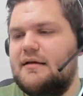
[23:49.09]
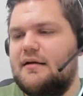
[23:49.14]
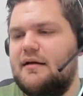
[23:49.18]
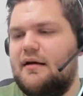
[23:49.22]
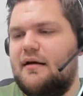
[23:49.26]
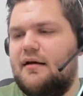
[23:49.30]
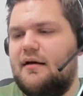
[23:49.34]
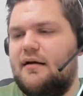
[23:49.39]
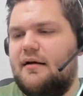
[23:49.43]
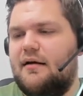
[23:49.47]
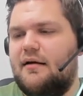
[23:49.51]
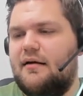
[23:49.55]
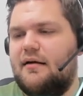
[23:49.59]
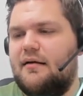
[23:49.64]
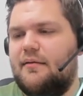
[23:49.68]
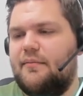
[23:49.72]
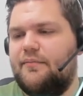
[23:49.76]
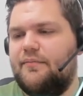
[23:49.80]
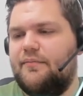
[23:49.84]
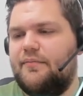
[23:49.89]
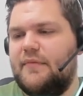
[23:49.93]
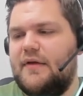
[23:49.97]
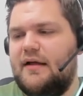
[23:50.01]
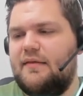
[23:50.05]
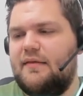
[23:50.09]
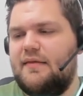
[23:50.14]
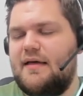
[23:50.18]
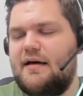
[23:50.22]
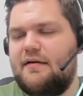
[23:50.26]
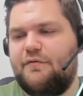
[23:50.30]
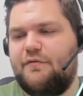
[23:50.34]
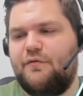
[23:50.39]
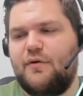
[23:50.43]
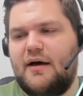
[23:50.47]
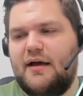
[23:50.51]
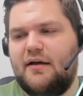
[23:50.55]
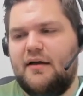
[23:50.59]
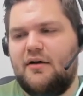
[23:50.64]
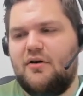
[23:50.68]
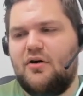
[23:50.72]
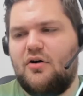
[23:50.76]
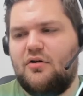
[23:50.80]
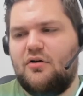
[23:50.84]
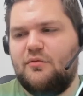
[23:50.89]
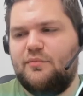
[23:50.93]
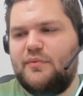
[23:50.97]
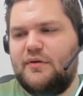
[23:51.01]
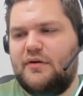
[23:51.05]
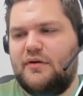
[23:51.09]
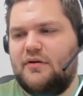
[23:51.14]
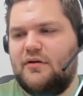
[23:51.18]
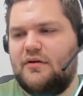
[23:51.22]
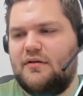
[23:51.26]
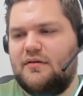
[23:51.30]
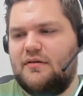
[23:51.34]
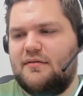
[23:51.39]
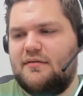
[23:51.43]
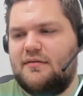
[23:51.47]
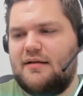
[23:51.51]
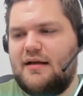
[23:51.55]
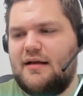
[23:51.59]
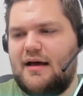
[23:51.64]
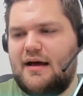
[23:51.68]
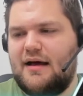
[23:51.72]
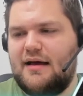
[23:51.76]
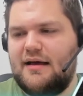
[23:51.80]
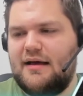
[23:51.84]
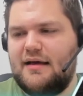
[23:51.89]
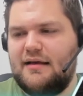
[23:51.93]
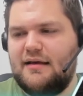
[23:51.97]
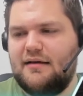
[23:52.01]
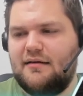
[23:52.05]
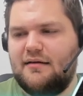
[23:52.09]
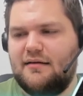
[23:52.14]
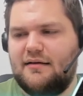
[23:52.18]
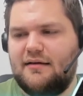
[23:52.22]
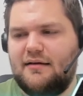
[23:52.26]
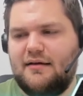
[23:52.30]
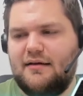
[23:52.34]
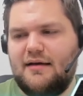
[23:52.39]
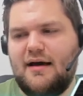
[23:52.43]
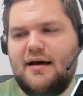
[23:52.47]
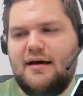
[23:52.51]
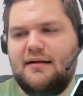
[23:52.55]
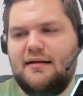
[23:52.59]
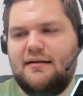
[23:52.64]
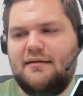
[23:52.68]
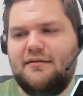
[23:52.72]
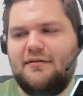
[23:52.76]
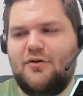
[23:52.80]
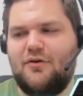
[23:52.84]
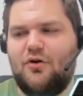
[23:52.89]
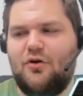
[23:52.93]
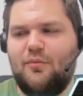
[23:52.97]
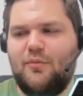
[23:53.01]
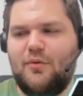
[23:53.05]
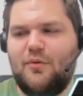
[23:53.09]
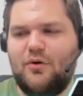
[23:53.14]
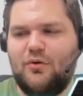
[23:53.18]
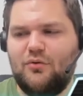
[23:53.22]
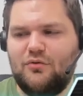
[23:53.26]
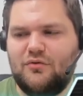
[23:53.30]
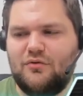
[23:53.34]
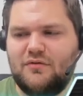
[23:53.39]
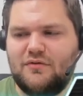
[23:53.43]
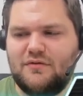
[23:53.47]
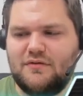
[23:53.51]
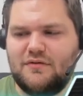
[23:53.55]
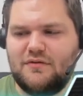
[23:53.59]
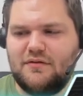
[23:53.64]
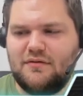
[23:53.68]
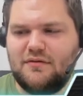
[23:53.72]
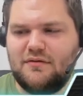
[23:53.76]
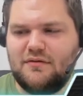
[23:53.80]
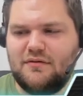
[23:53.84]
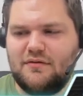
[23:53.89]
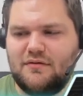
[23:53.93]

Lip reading: And therefore I called because I got almost,